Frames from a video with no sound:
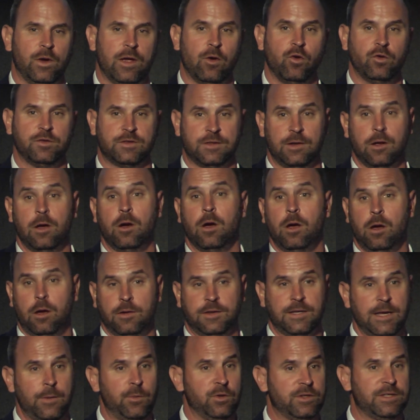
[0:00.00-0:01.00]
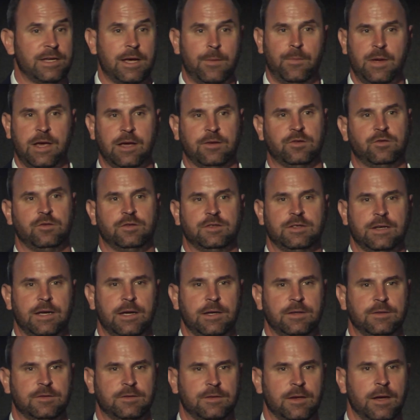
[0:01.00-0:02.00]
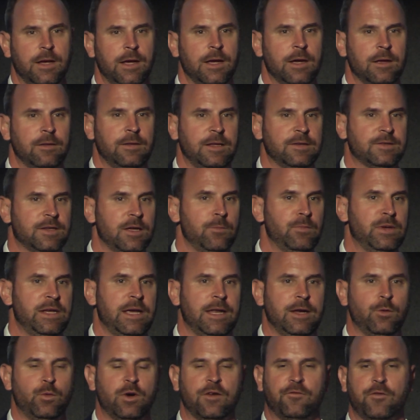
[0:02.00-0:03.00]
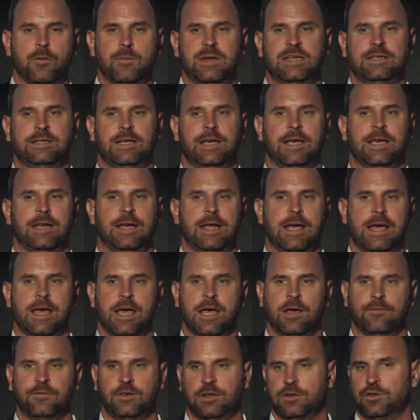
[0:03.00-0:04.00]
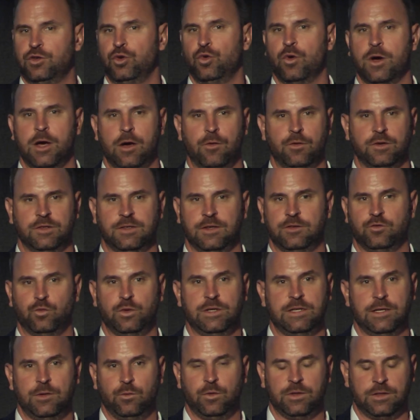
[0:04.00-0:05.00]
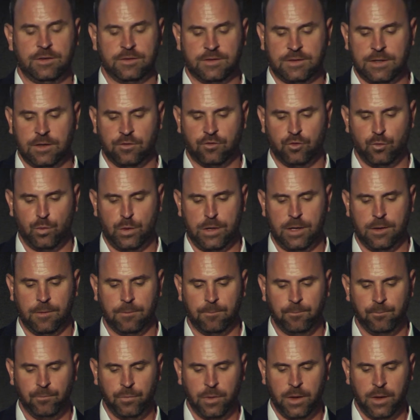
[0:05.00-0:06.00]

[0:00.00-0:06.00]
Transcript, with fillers: we host a tabletop exercise. This can be anywhere from a day and a half to two hours, as we did with the central bank.